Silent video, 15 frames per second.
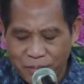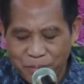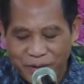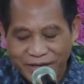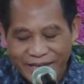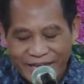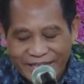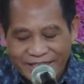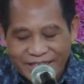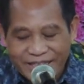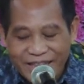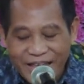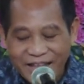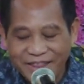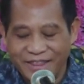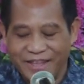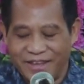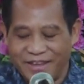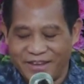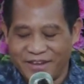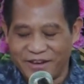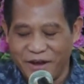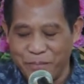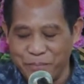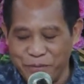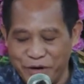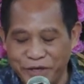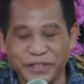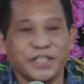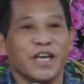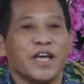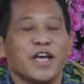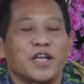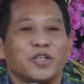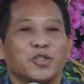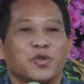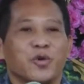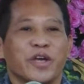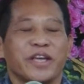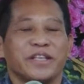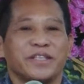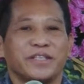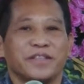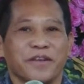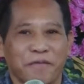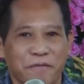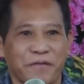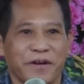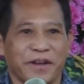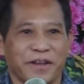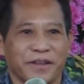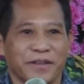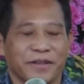but it's nothing compared to his suffering.